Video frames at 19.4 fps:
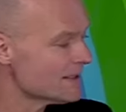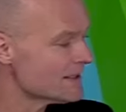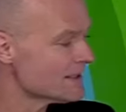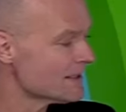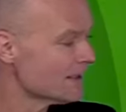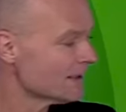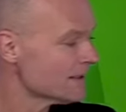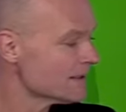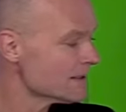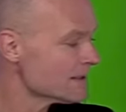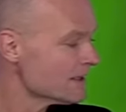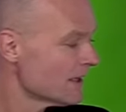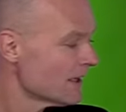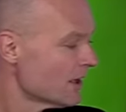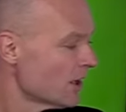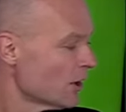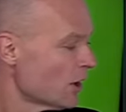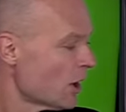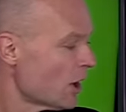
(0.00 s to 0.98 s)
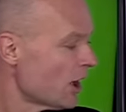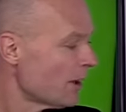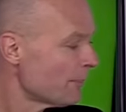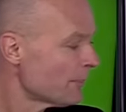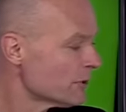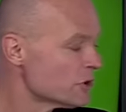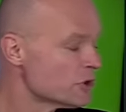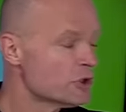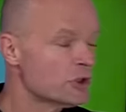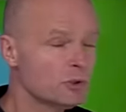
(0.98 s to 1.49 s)
the cell's
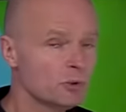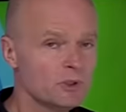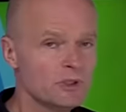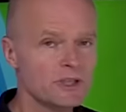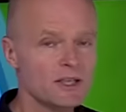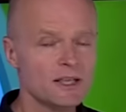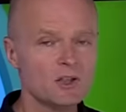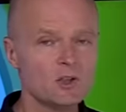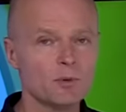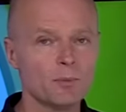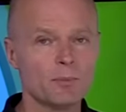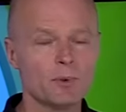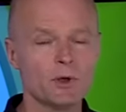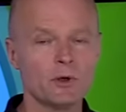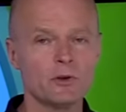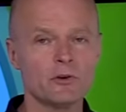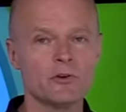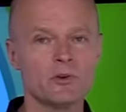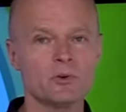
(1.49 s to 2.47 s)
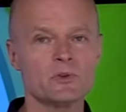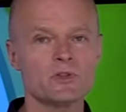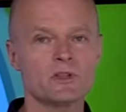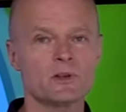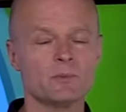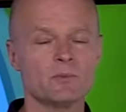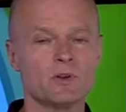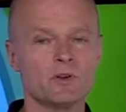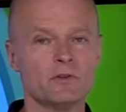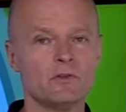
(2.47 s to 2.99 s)
opportunity to burn through
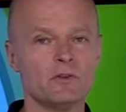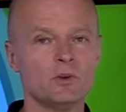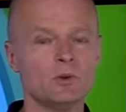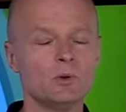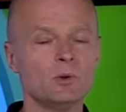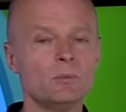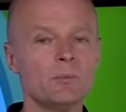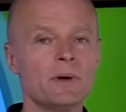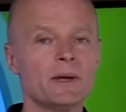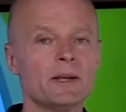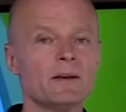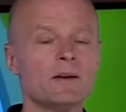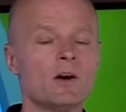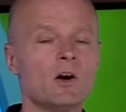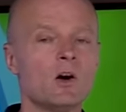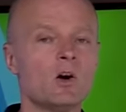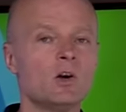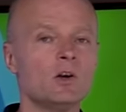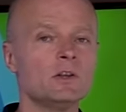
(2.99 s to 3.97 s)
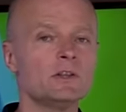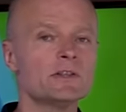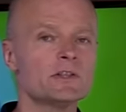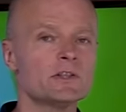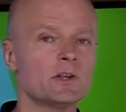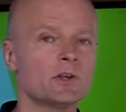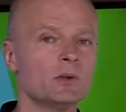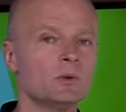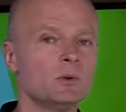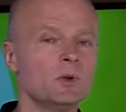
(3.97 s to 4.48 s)
some of the fuel, but it
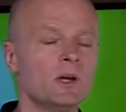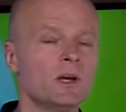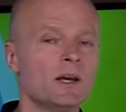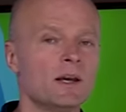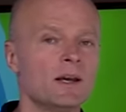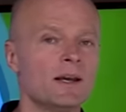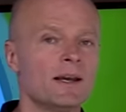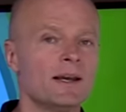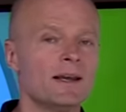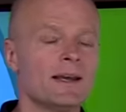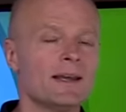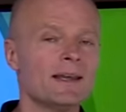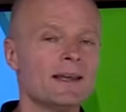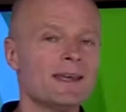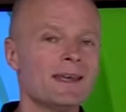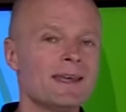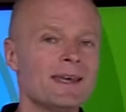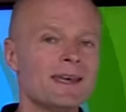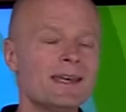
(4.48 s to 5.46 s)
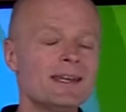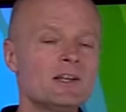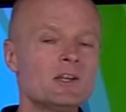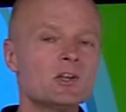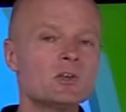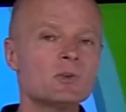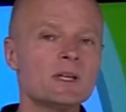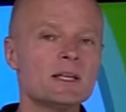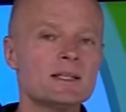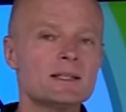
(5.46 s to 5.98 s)
also
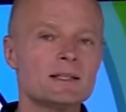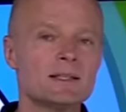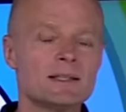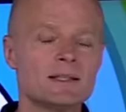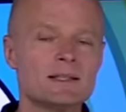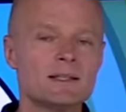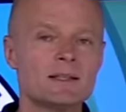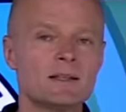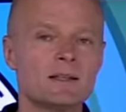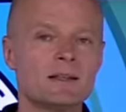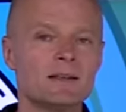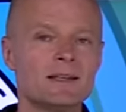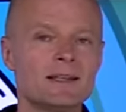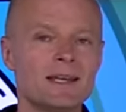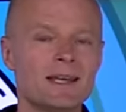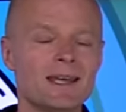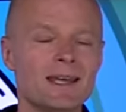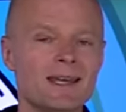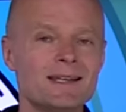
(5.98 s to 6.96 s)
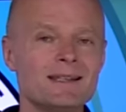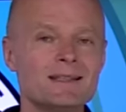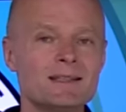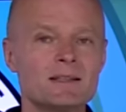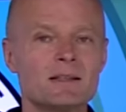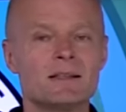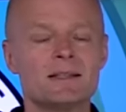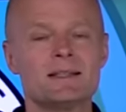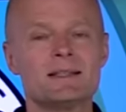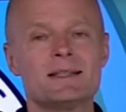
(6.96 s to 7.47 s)
increases the
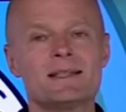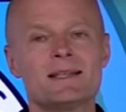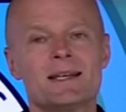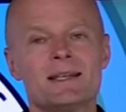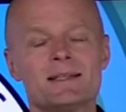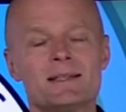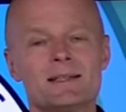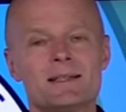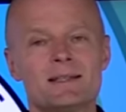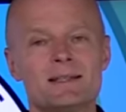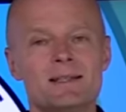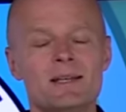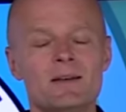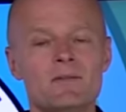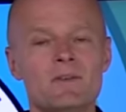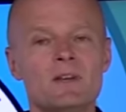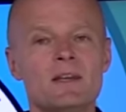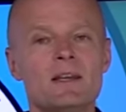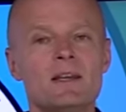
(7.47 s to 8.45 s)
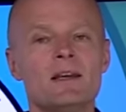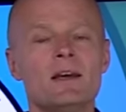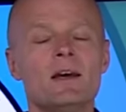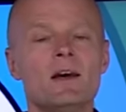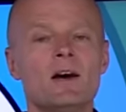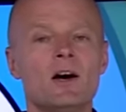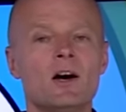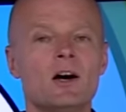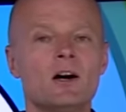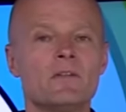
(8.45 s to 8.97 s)
insulin sensitivity
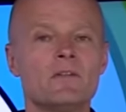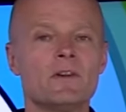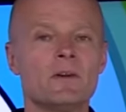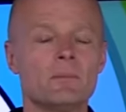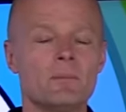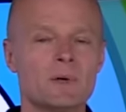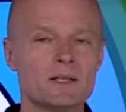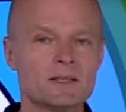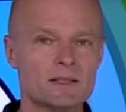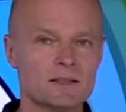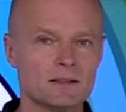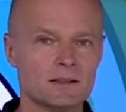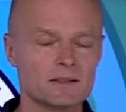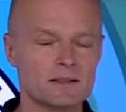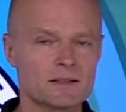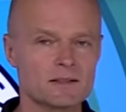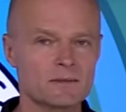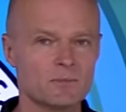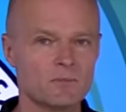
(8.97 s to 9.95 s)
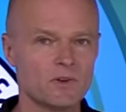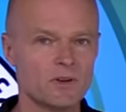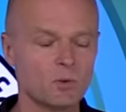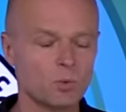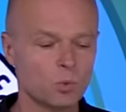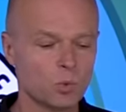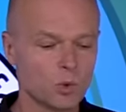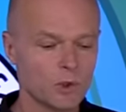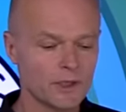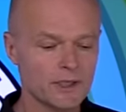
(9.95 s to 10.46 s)
of the muscles. The
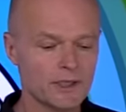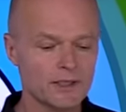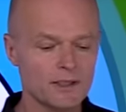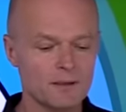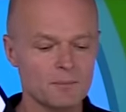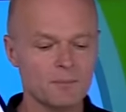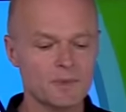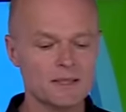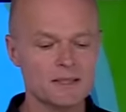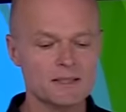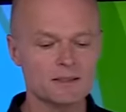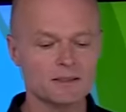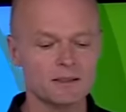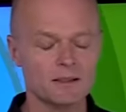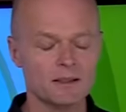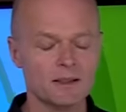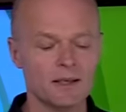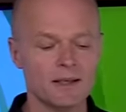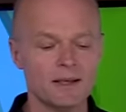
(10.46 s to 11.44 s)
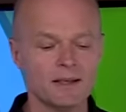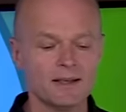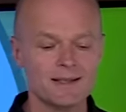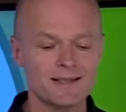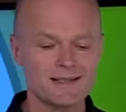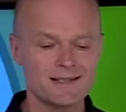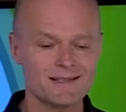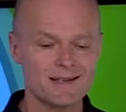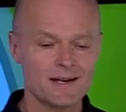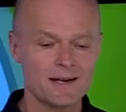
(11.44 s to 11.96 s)
working muscle
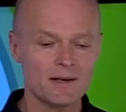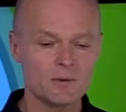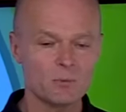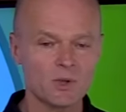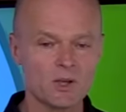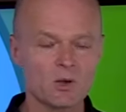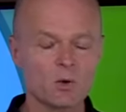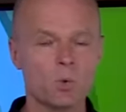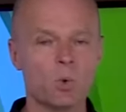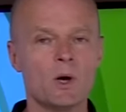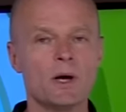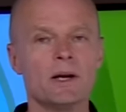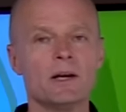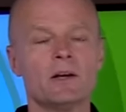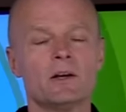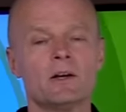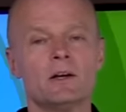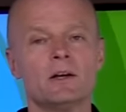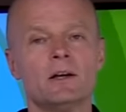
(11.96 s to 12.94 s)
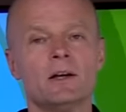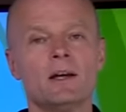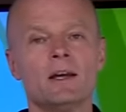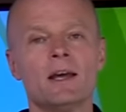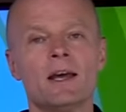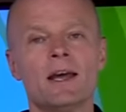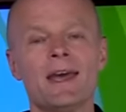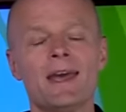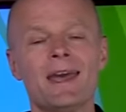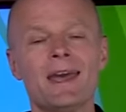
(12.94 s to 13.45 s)
does not require
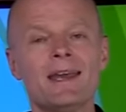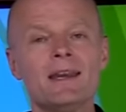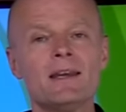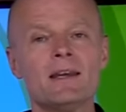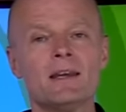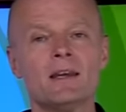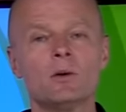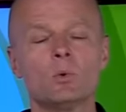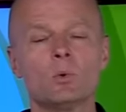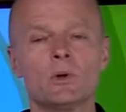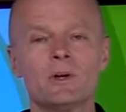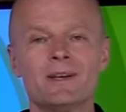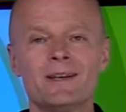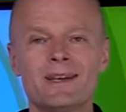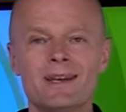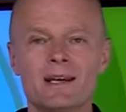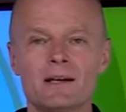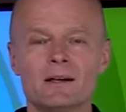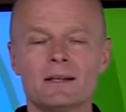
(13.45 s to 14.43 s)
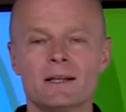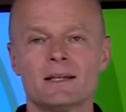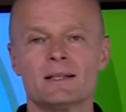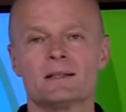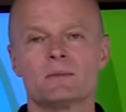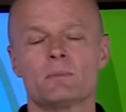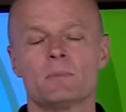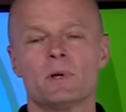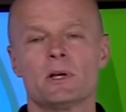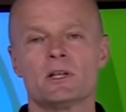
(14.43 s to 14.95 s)
any or nearly
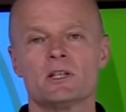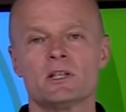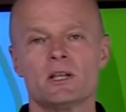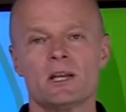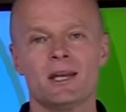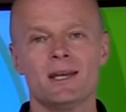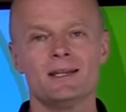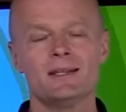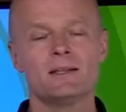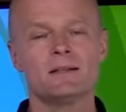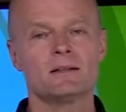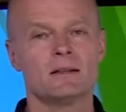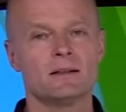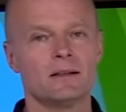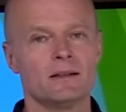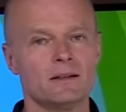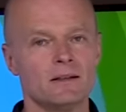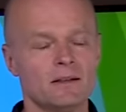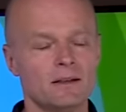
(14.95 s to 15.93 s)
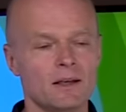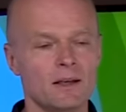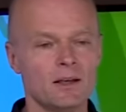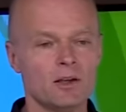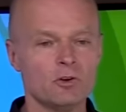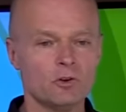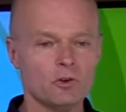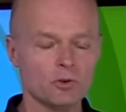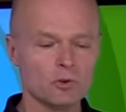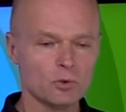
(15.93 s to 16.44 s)
as much insulin
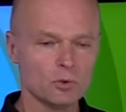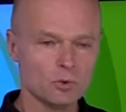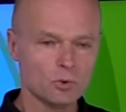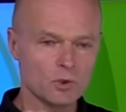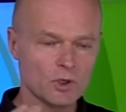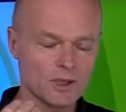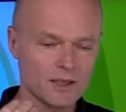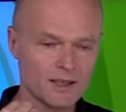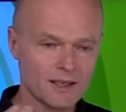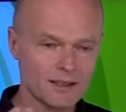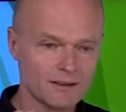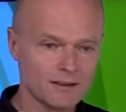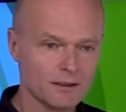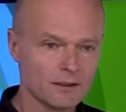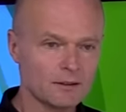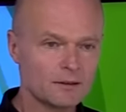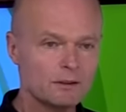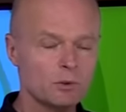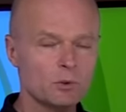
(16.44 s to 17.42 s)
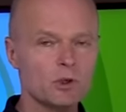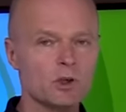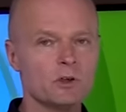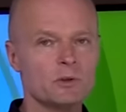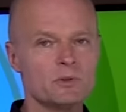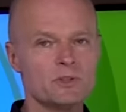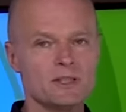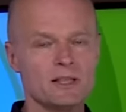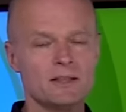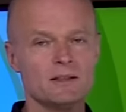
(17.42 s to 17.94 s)
to get the
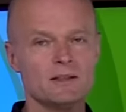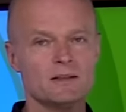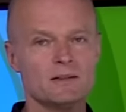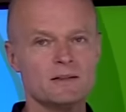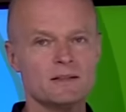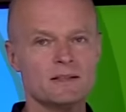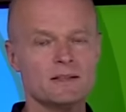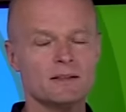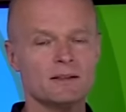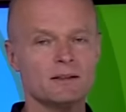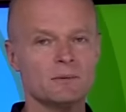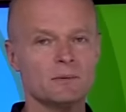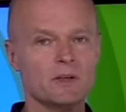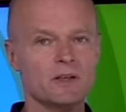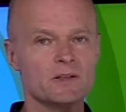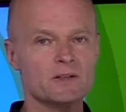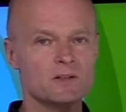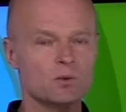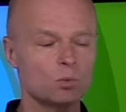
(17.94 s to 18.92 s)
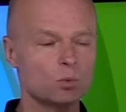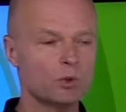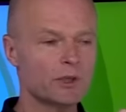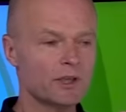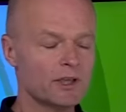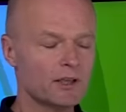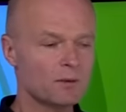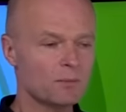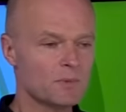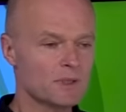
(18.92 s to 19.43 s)
glucose into the cell because the
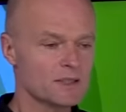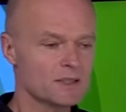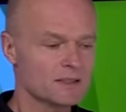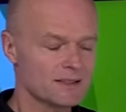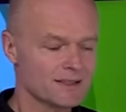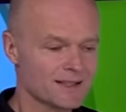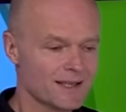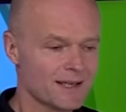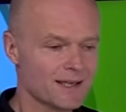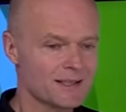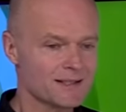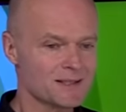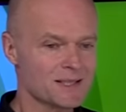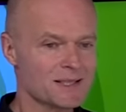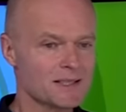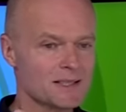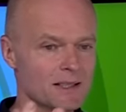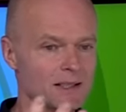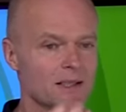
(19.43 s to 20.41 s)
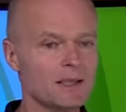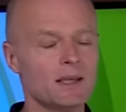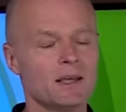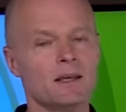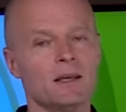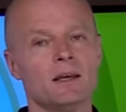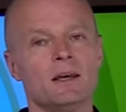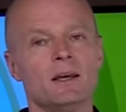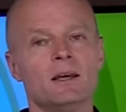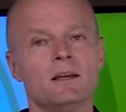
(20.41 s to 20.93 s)
working muscle is kind of
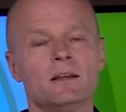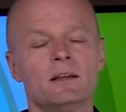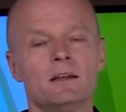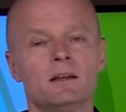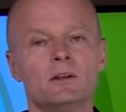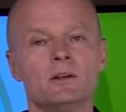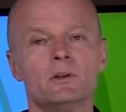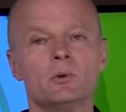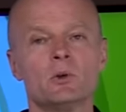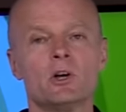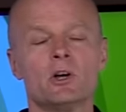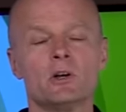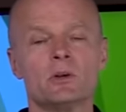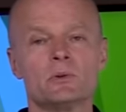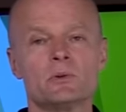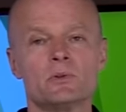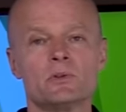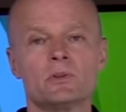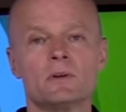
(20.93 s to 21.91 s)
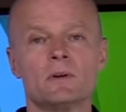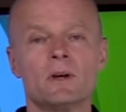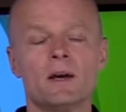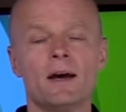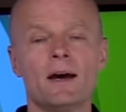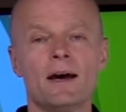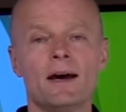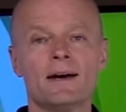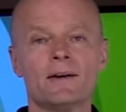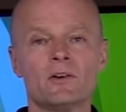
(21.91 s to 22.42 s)
sucking the glucose
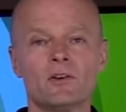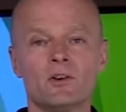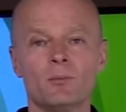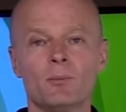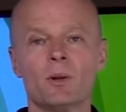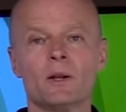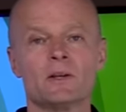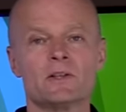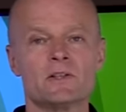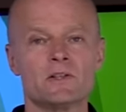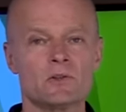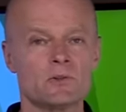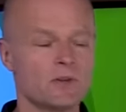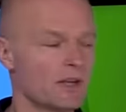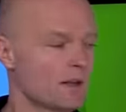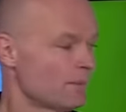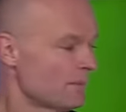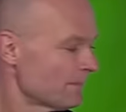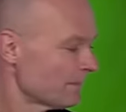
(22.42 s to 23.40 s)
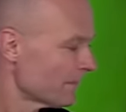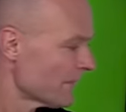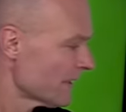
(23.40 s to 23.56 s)
out of the bloodstream.